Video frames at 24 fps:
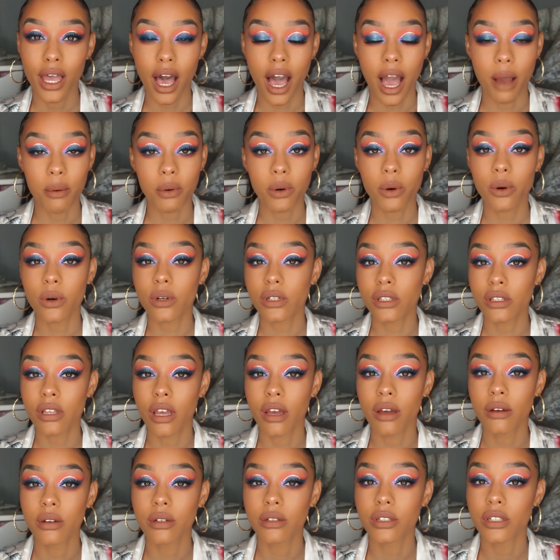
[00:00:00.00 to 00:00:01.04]
I will
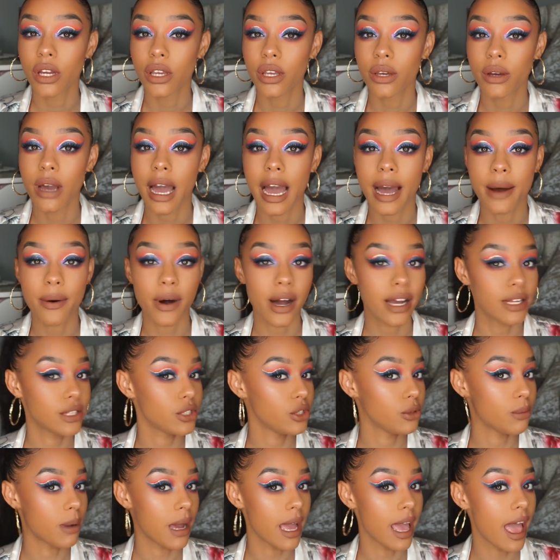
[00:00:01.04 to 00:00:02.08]
also show you how I
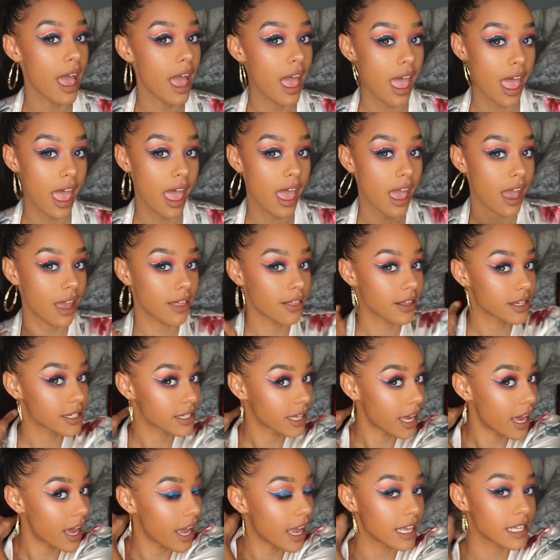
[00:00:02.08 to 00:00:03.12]
do my hair.
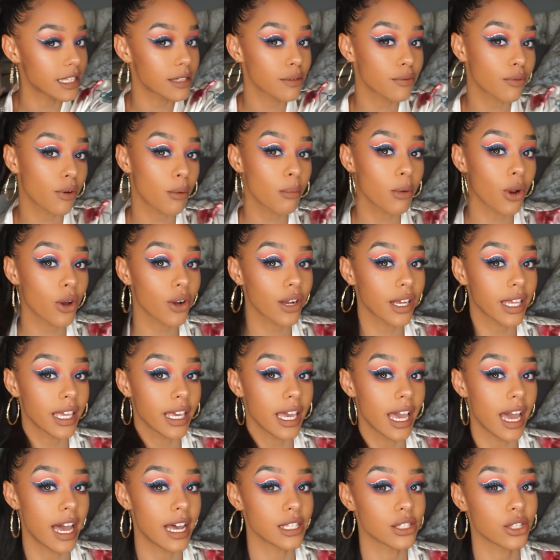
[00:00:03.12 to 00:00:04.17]
This hair is from
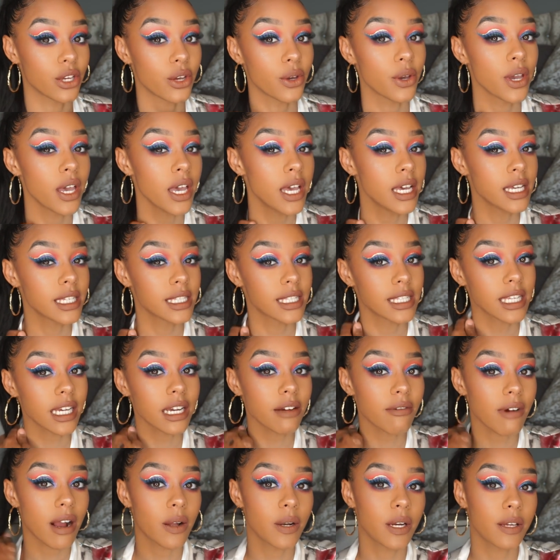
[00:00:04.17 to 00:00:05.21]
Longqi hair, so stick
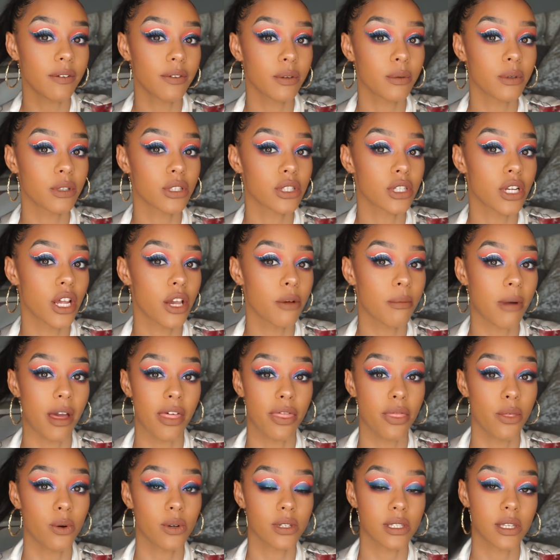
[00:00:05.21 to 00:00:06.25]
around if you want to know my
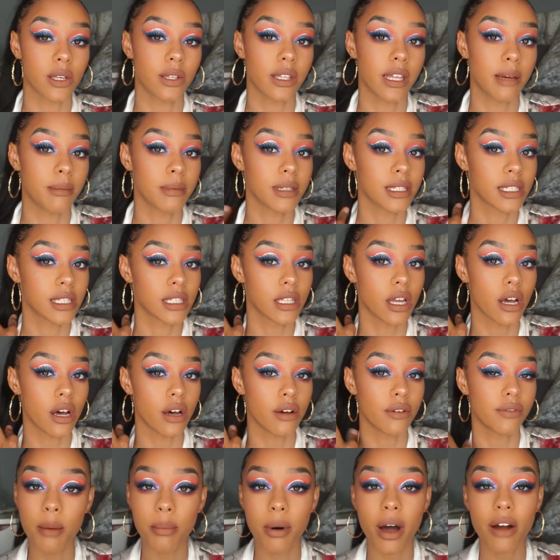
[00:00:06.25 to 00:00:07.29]
thoughts on them and
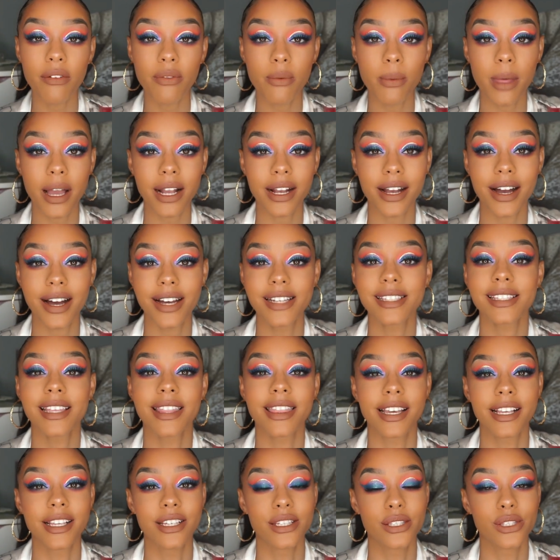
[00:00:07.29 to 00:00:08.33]
stuff. Apart from that, guys,
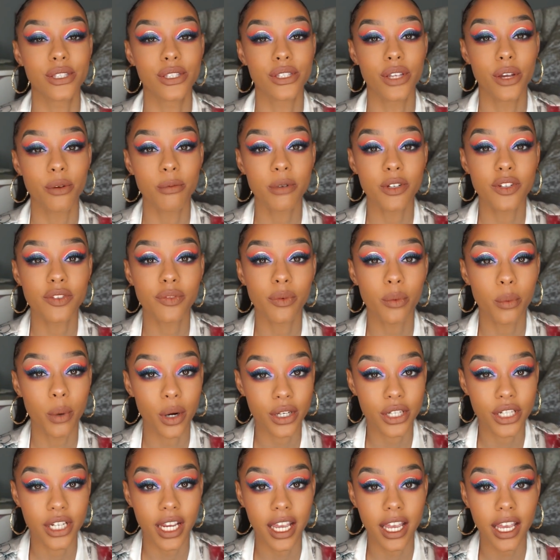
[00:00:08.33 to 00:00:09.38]
thank you so much for
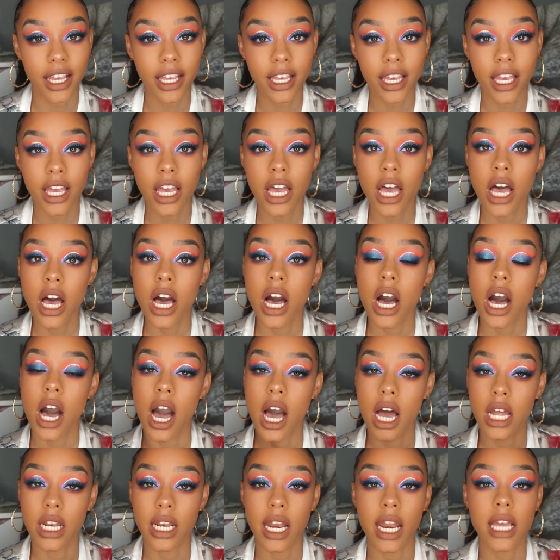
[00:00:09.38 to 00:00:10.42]
watching
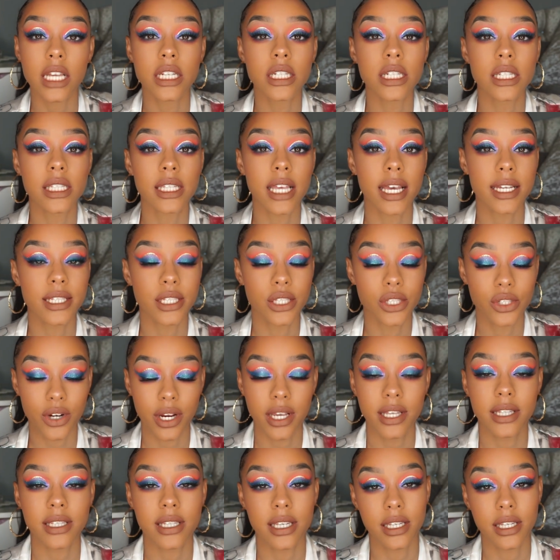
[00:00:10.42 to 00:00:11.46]
and let's just get straight